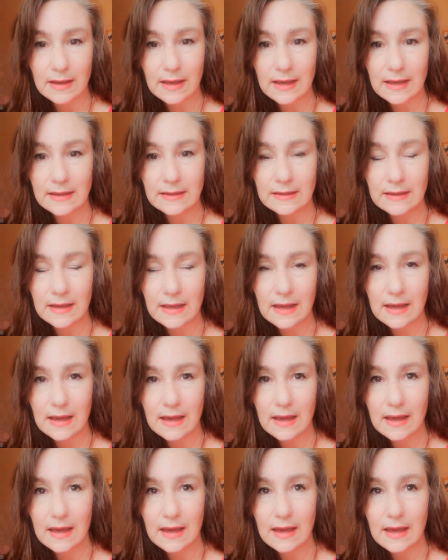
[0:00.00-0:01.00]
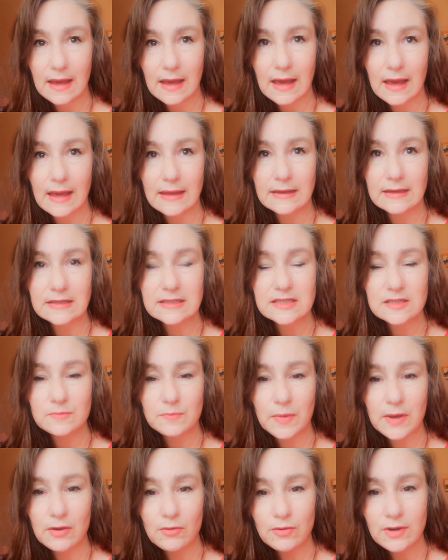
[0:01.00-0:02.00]
an
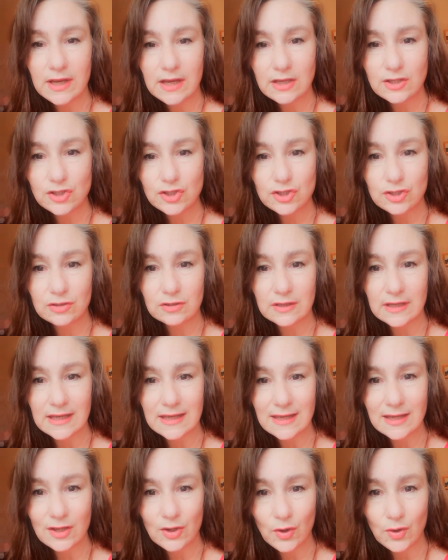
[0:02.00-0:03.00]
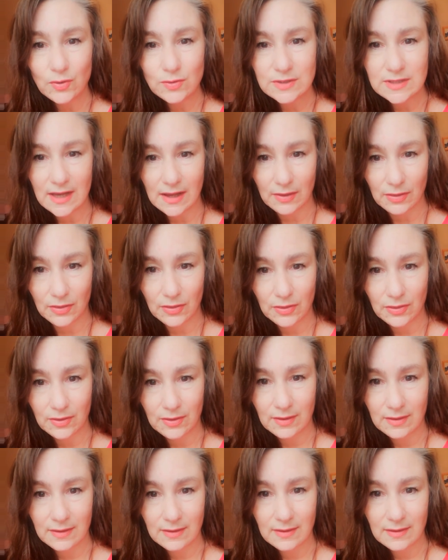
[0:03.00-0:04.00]
experiential ego death
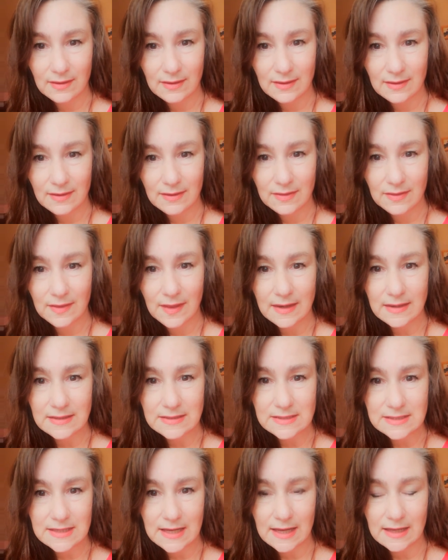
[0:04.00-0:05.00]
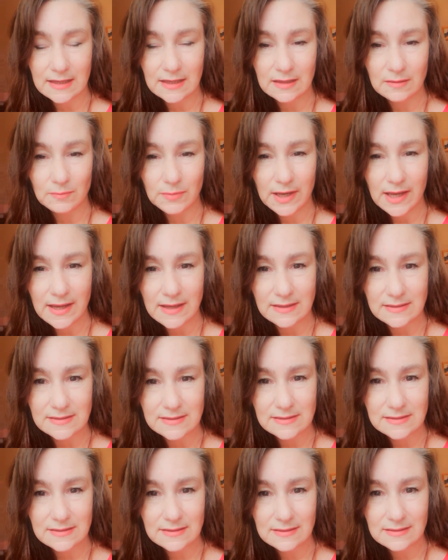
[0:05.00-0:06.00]
that is taking
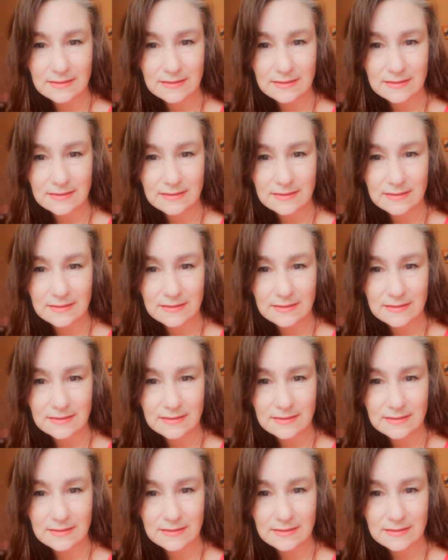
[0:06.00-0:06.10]
place.